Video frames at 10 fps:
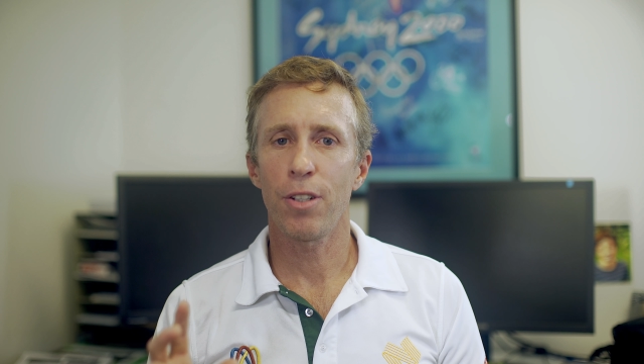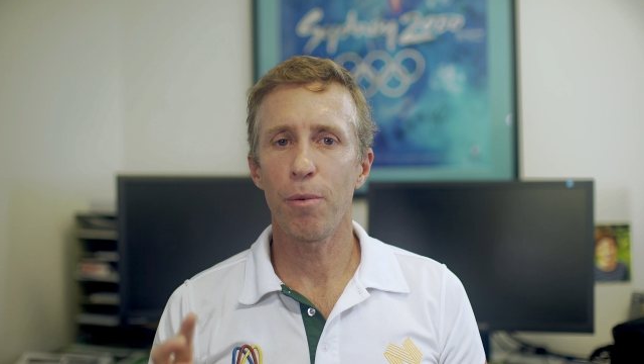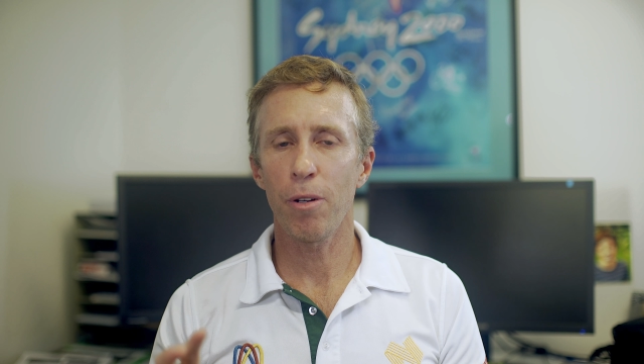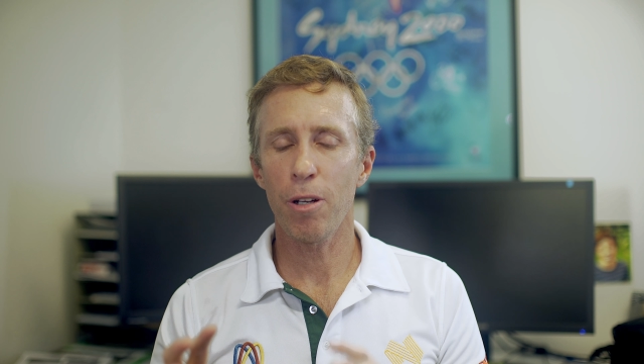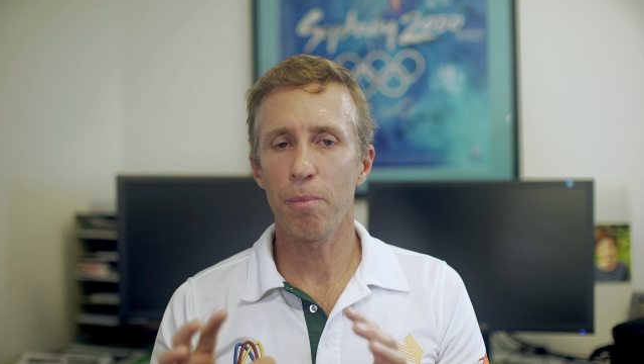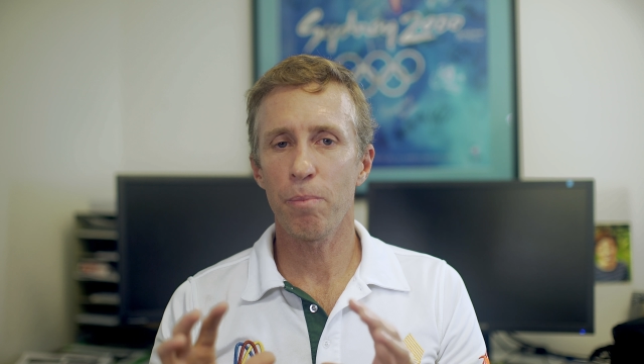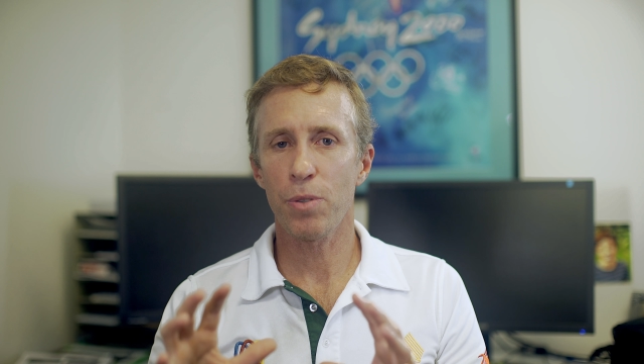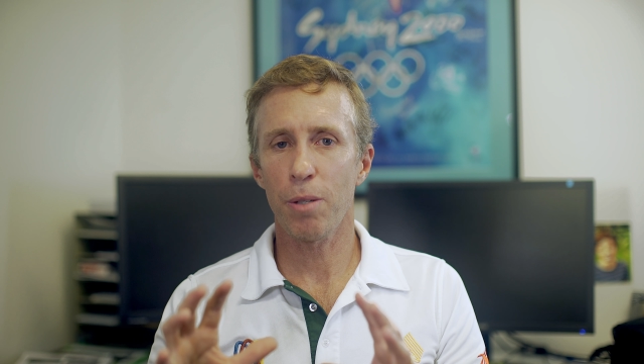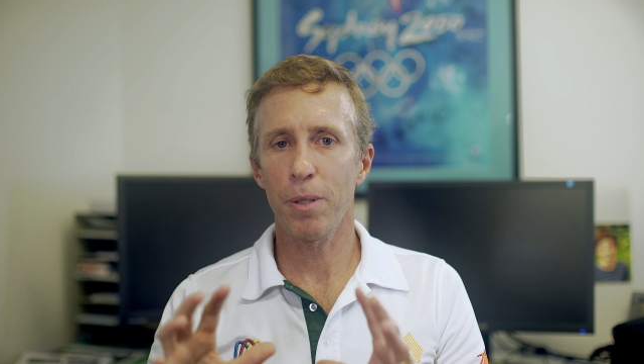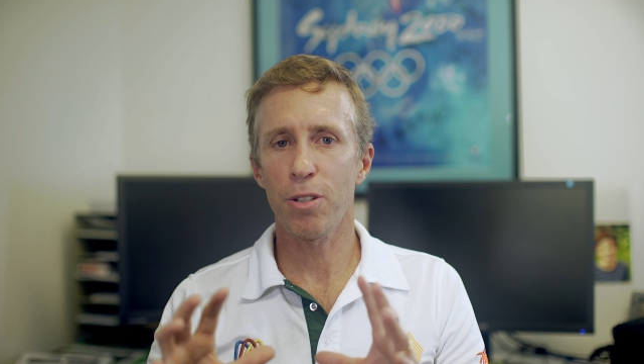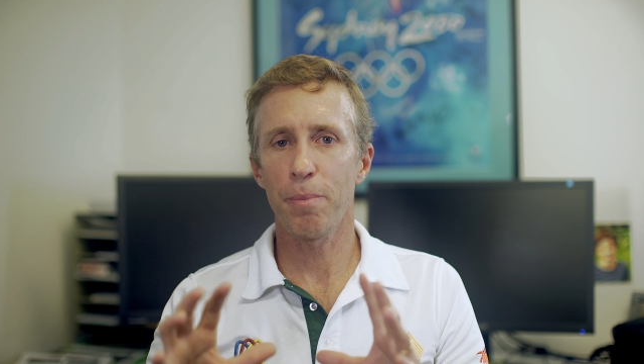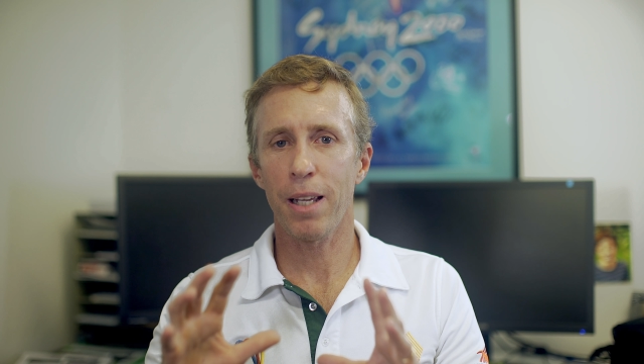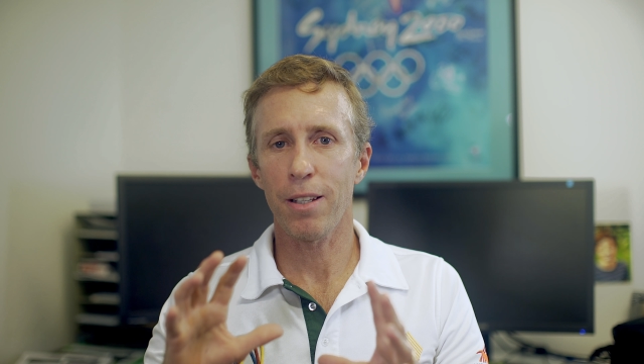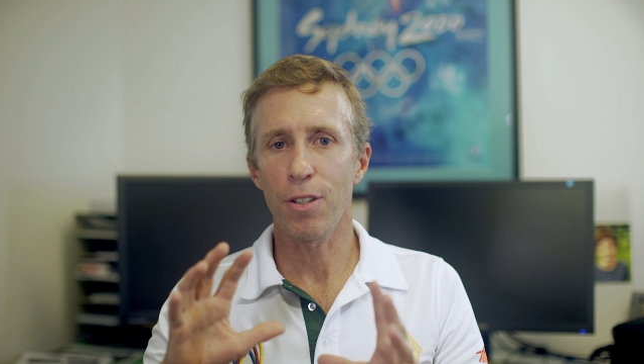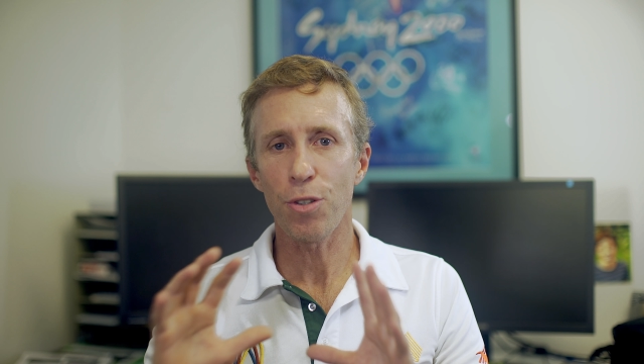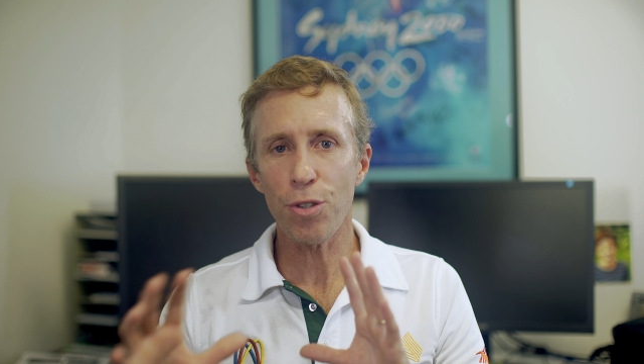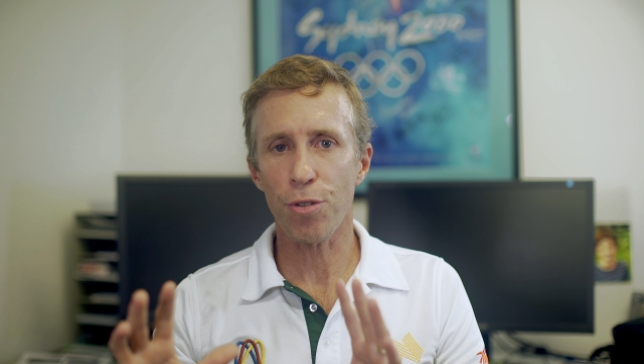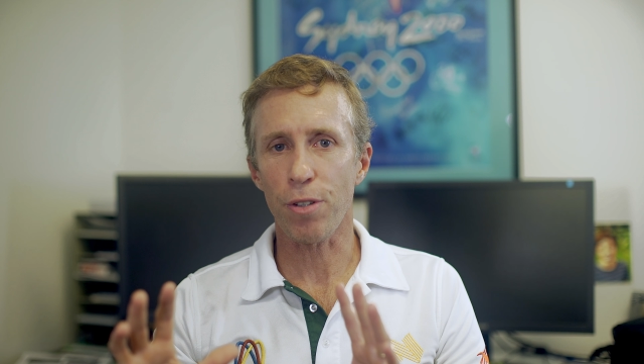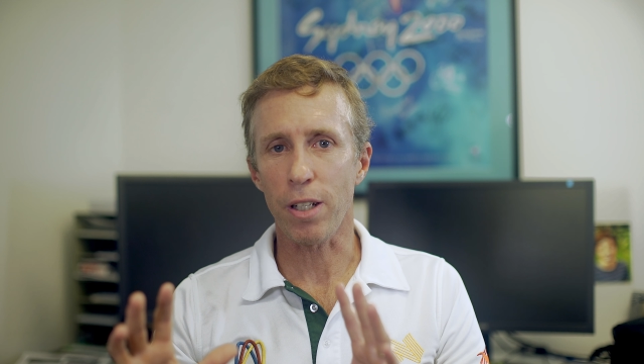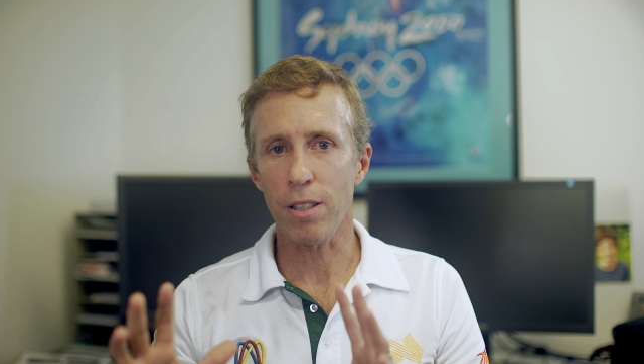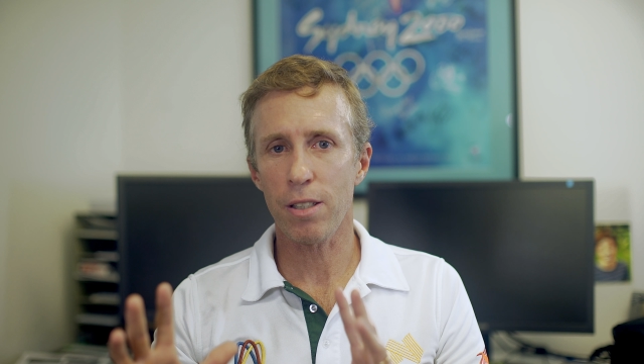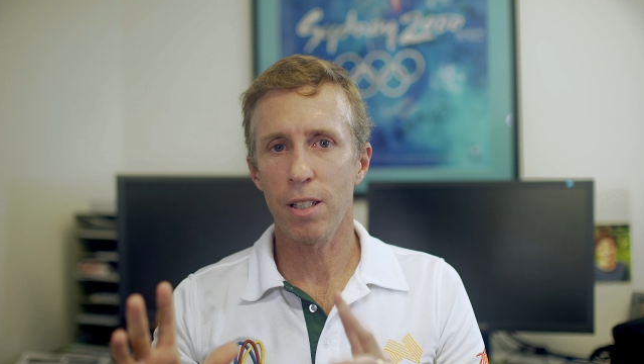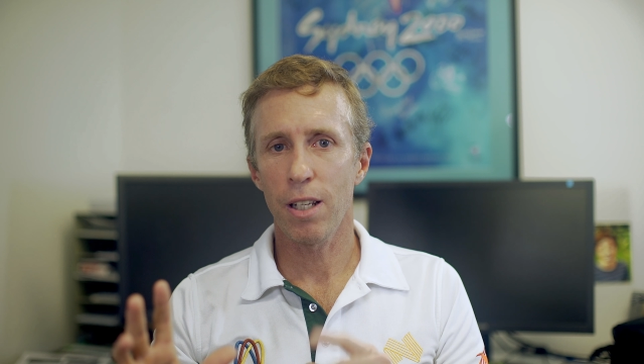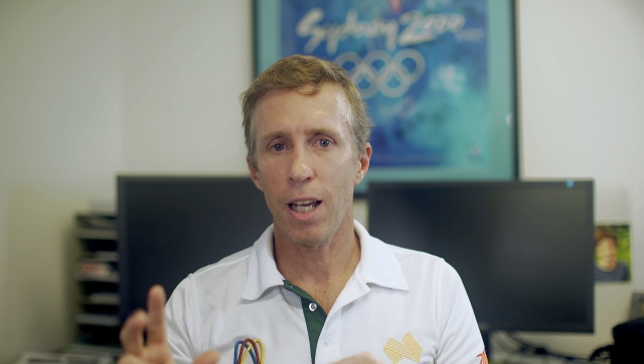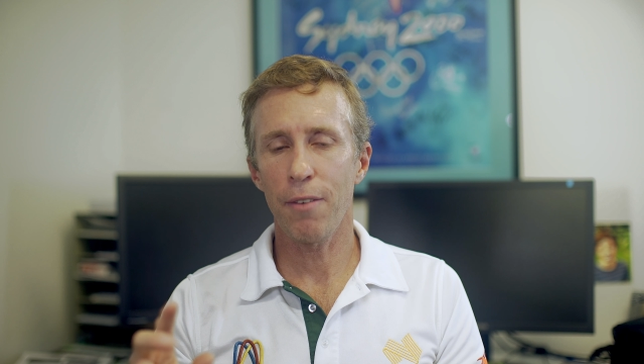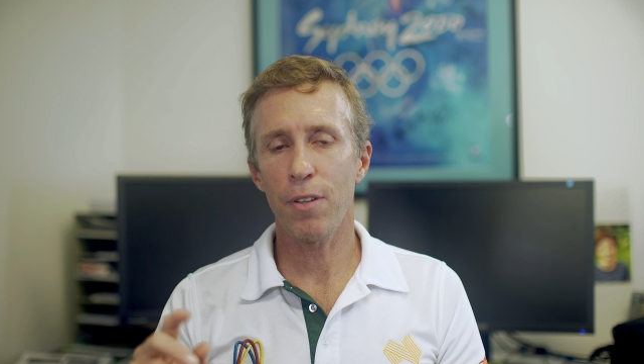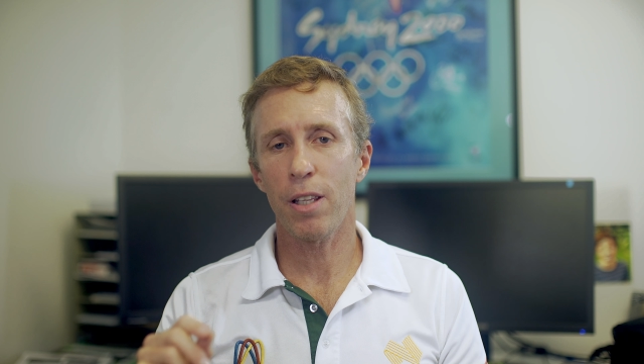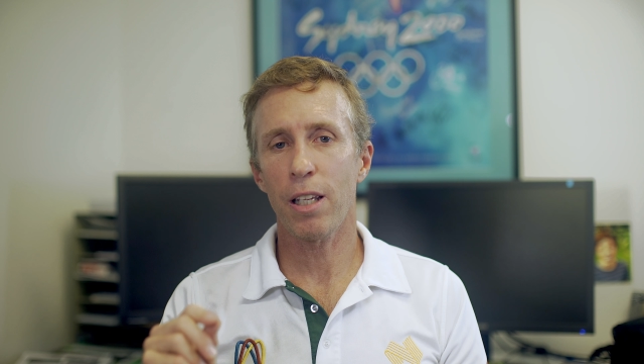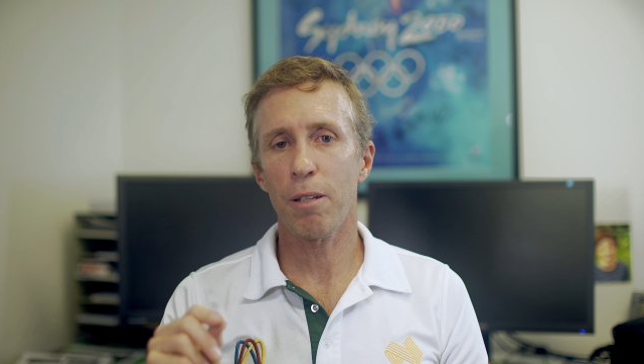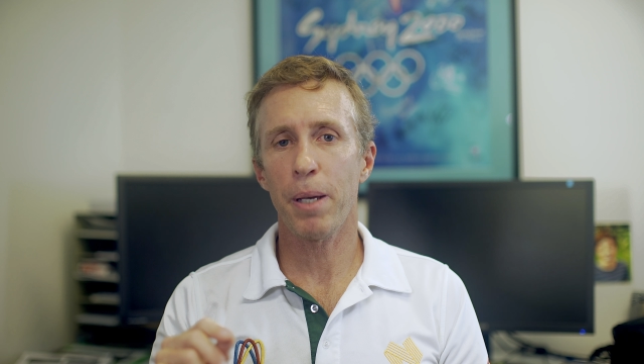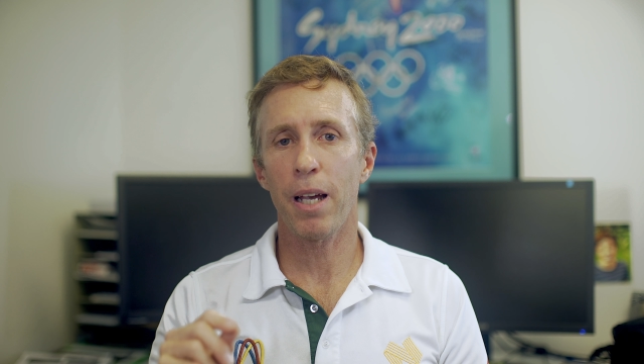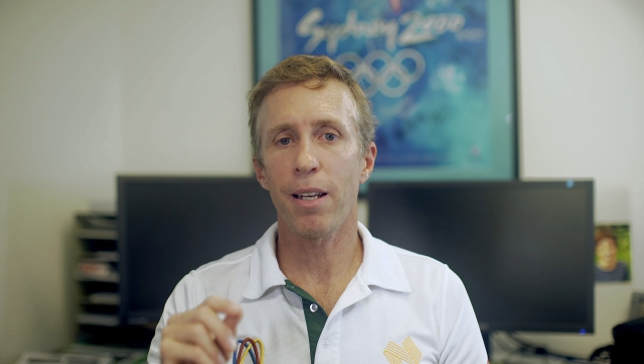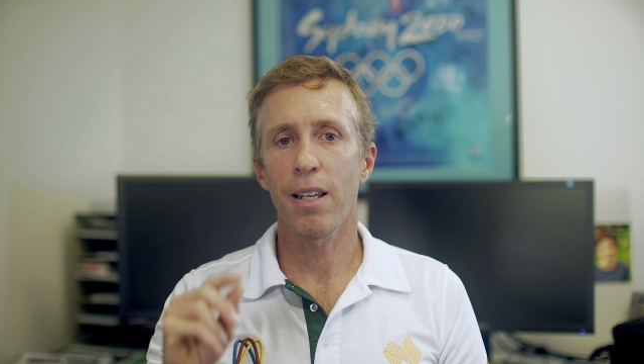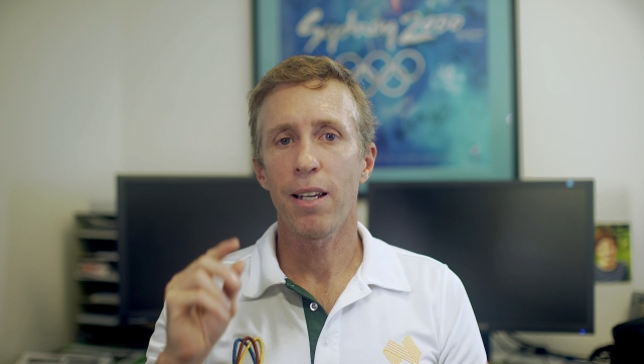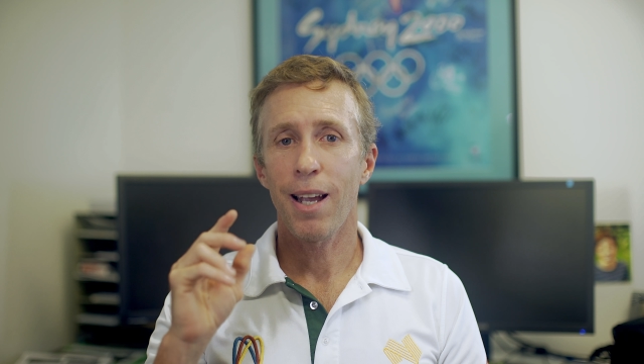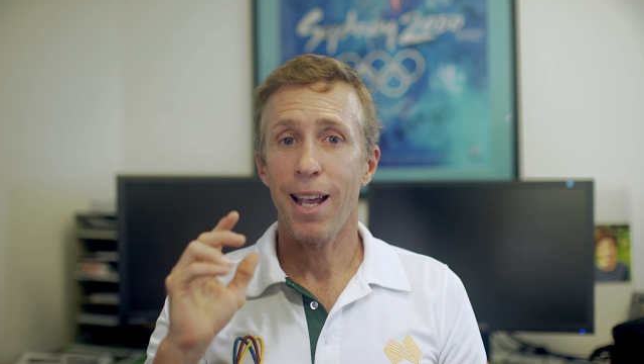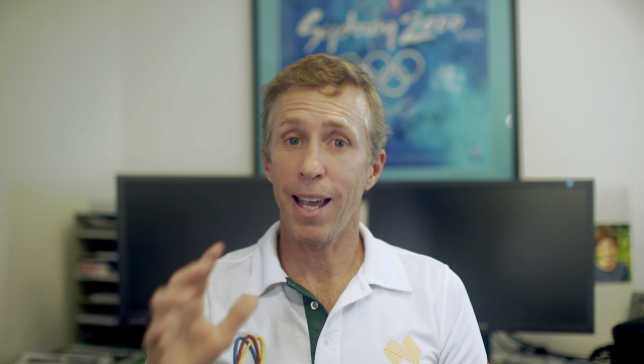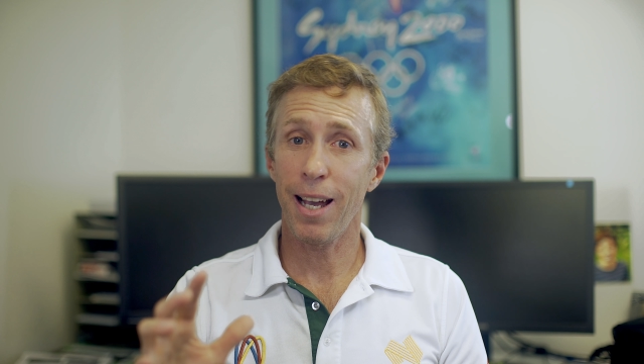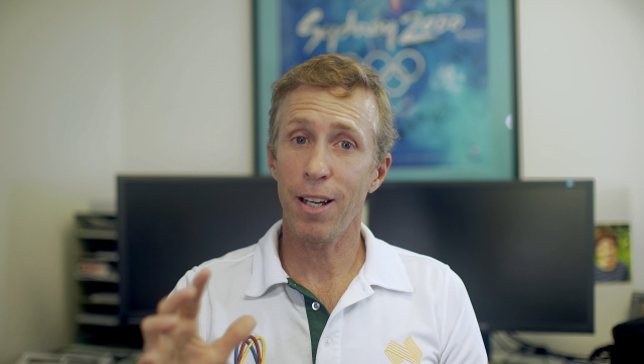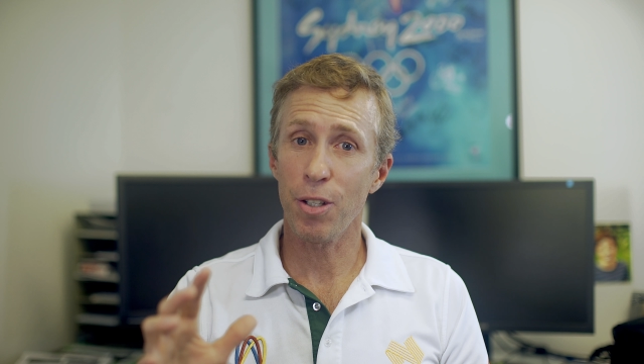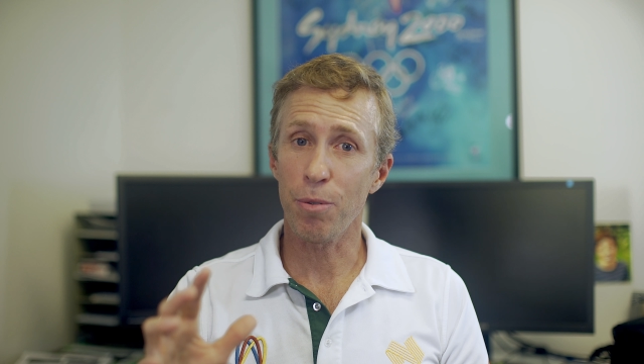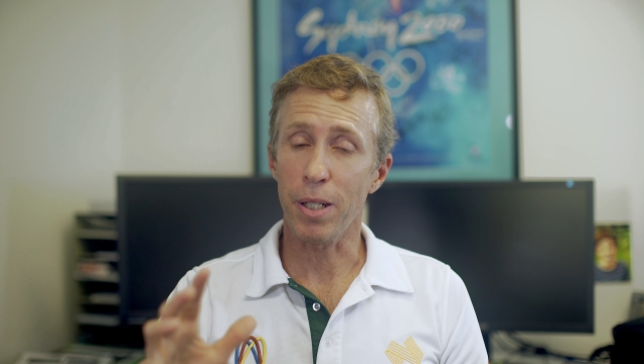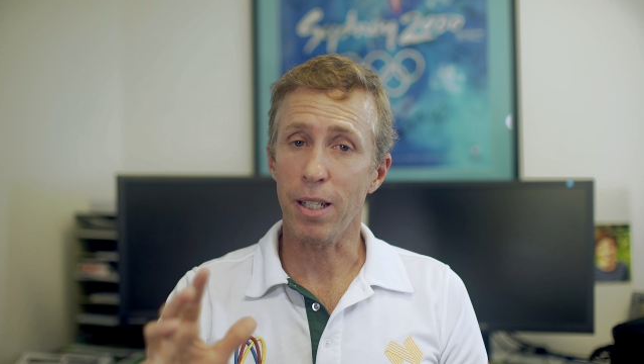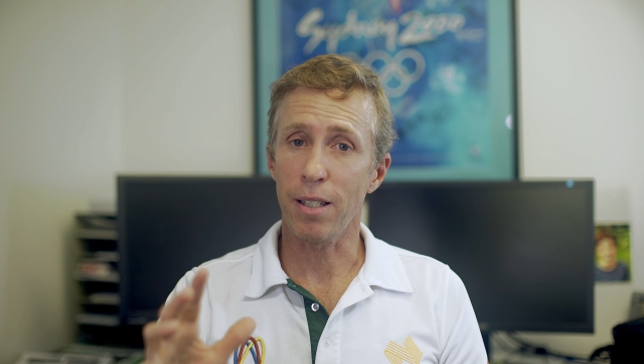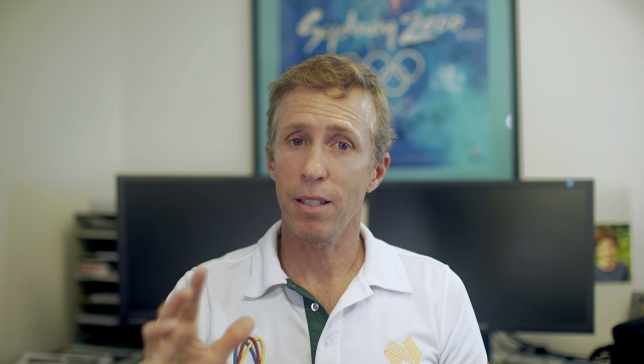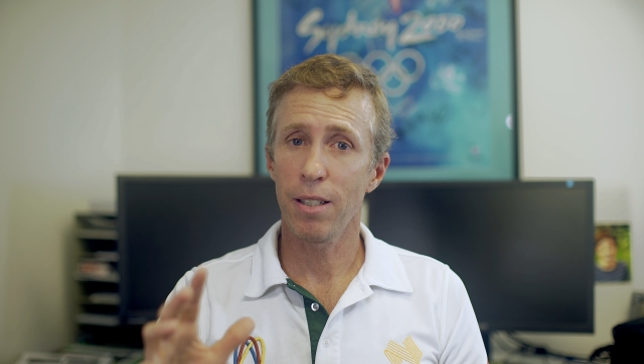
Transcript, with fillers: don't worry so much about the nutrients. Have a think about how you eat.